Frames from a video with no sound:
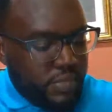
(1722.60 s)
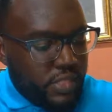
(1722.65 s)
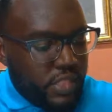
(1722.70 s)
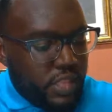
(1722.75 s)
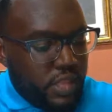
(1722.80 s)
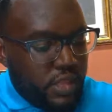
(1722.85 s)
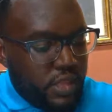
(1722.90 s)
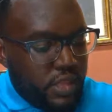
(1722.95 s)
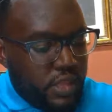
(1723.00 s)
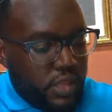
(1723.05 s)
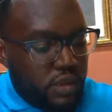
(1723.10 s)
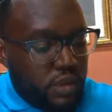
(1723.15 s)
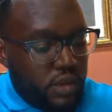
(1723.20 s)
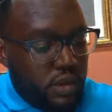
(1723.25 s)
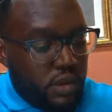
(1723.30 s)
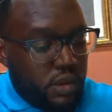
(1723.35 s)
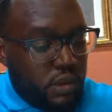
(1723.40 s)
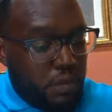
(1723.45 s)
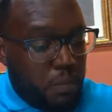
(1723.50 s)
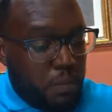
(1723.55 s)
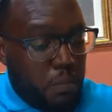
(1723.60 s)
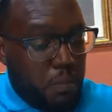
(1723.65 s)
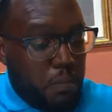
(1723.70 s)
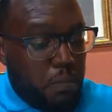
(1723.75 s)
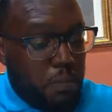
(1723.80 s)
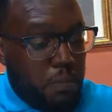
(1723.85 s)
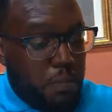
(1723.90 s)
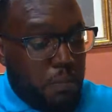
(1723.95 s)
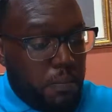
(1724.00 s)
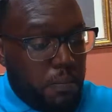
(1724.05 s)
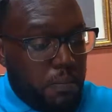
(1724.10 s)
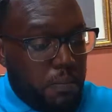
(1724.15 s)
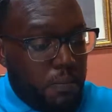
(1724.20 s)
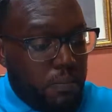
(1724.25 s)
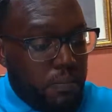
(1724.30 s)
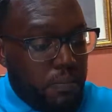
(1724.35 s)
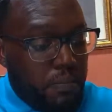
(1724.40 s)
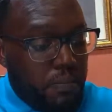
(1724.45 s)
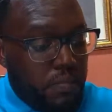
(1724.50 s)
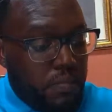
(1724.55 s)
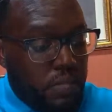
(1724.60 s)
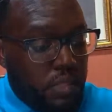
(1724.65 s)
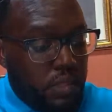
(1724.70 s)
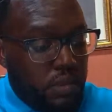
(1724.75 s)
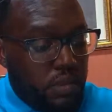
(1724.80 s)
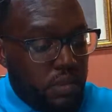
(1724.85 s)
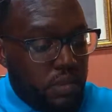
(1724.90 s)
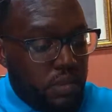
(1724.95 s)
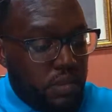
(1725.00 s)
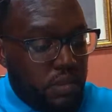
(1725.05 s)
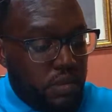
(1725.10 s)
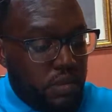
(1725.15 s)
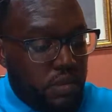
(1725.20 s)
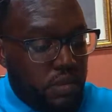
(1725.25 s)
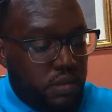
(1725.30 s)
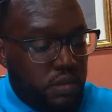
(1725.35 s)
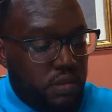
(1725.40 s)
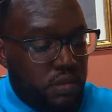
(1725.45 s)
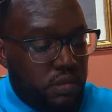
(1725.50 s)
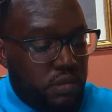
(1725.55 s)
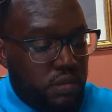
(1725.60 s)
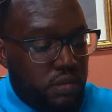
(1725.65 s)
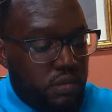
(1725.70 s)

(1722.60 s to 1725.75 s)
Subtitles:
(no one is talking)